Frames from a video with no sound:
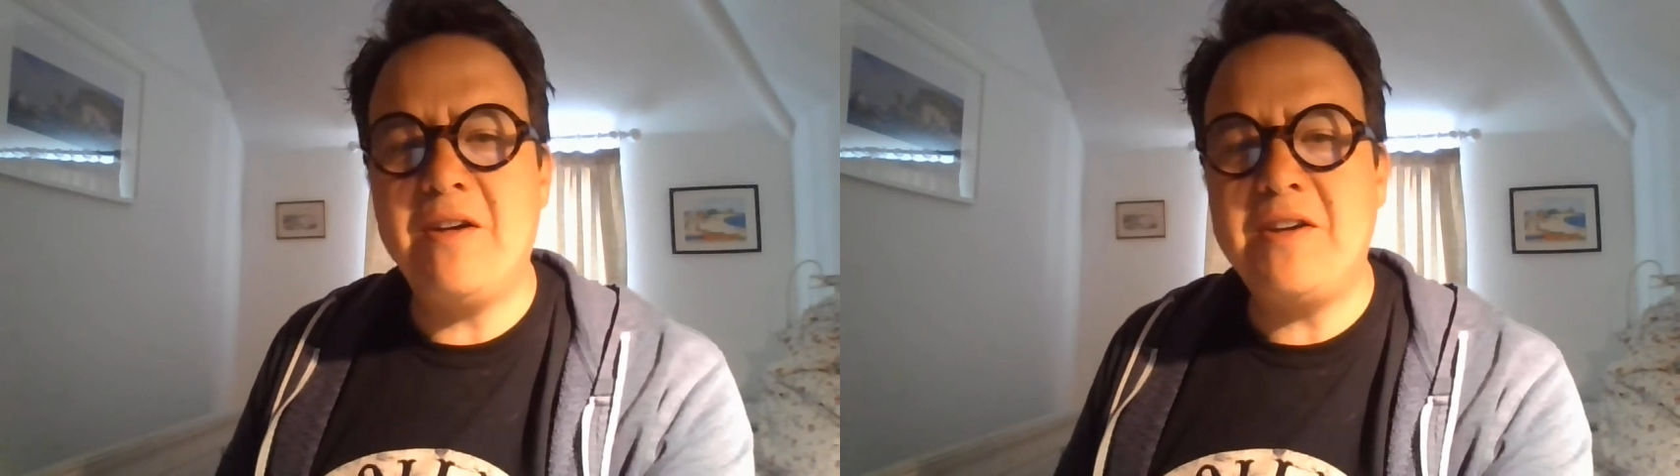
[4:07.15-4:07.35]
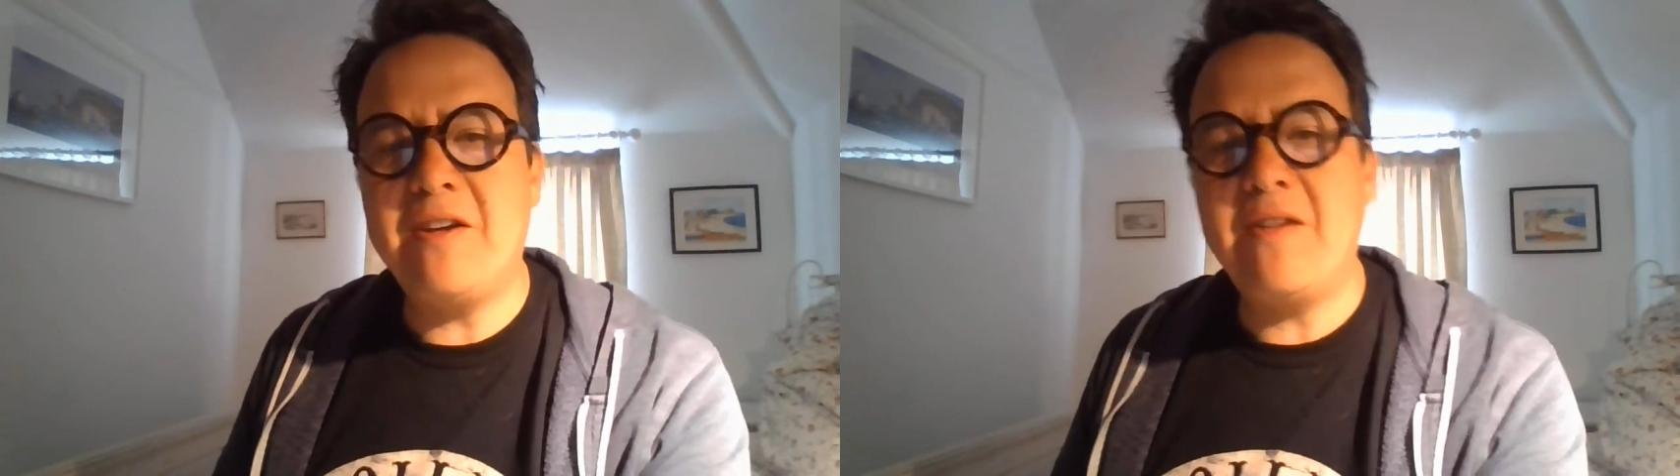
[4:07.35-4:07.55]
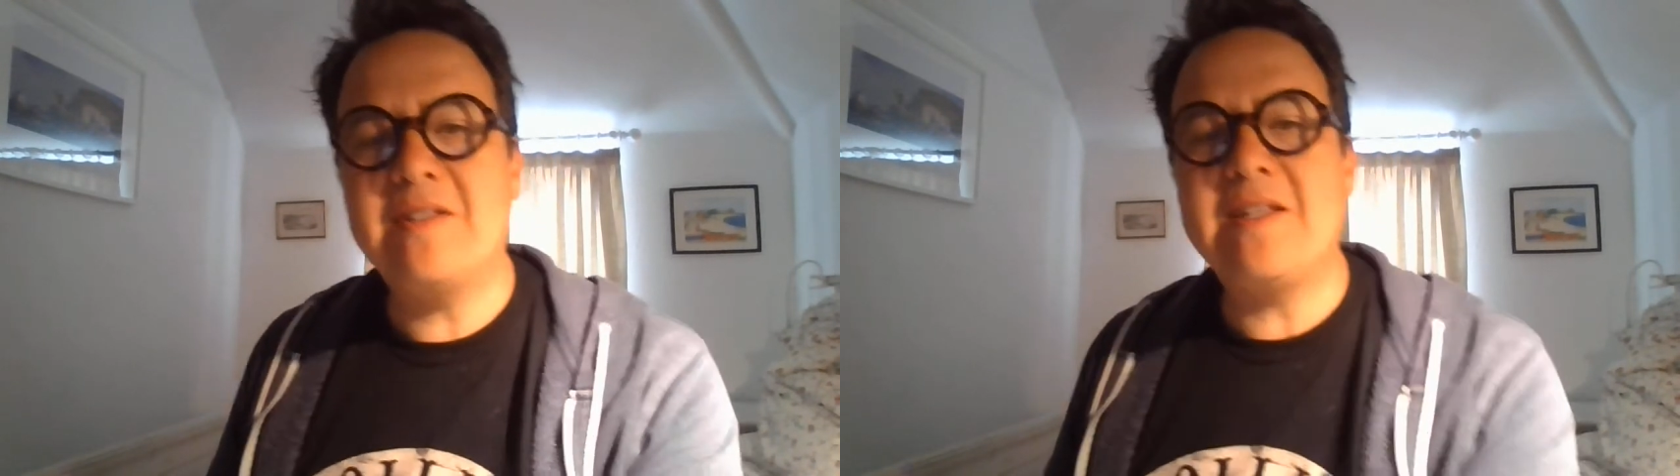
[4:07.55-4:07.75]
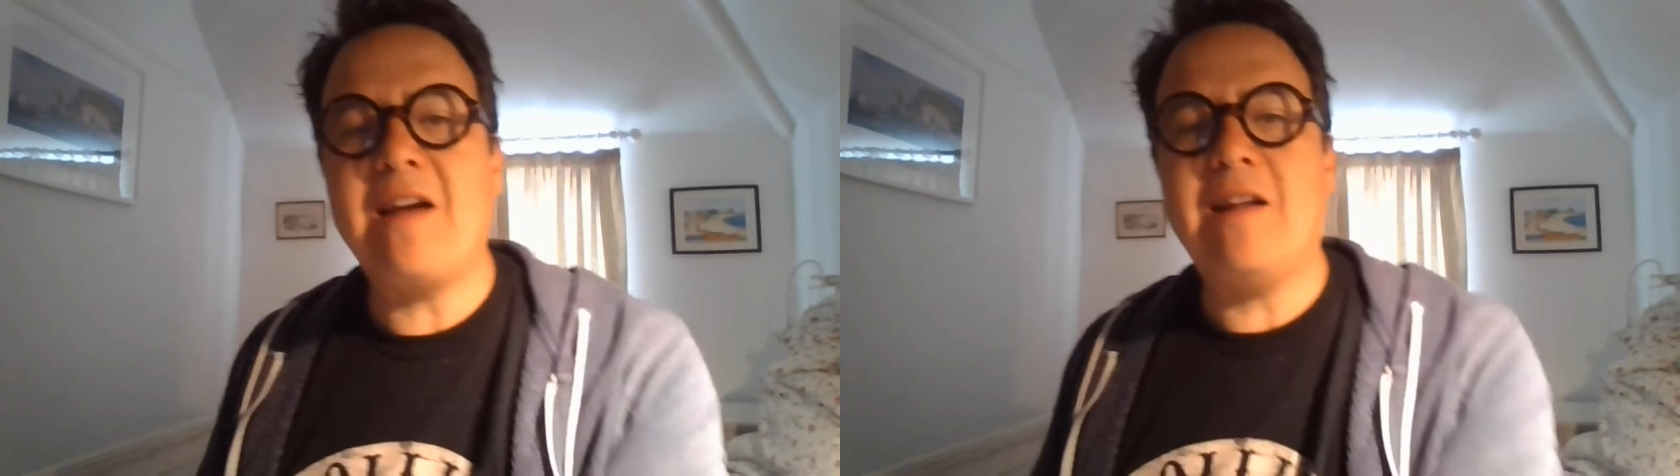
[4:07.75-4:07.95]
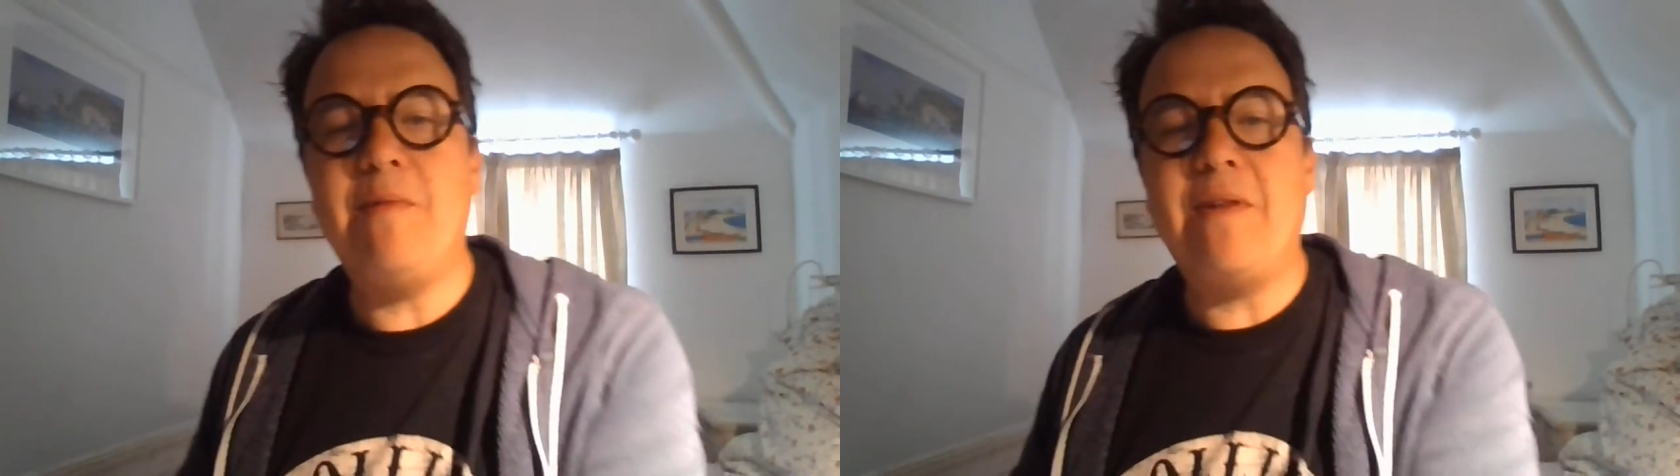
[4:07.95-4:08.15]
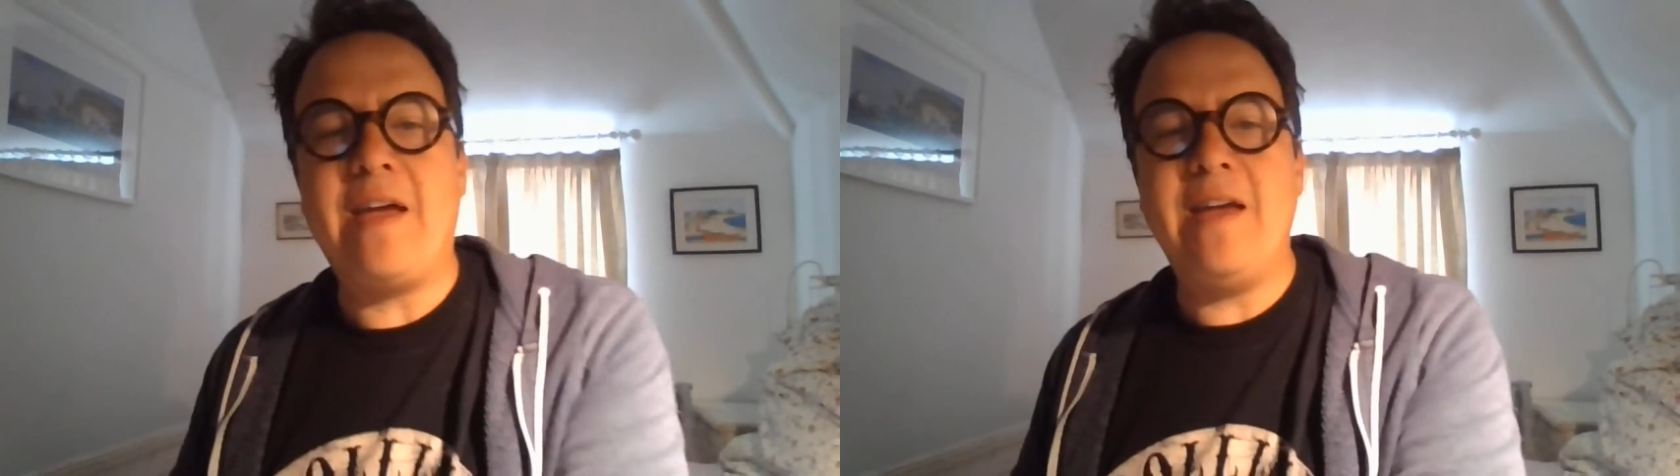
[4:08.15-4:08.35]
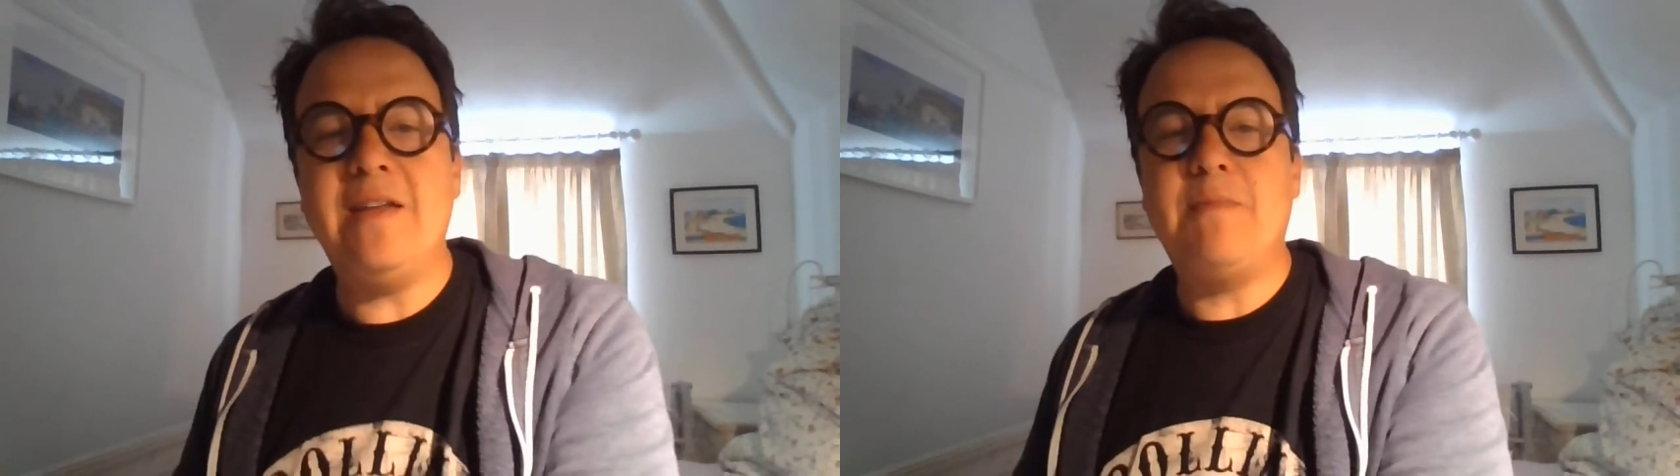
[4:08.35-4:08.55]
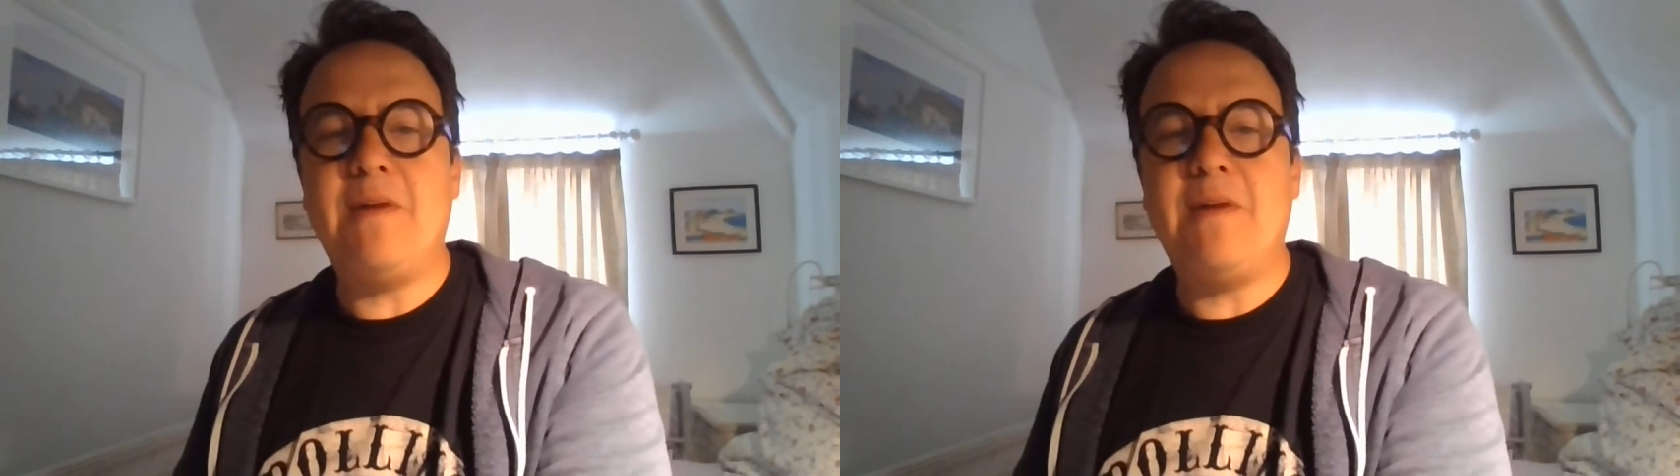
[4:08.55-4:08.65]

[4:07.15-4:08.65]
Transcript: I don't know exactly what that is,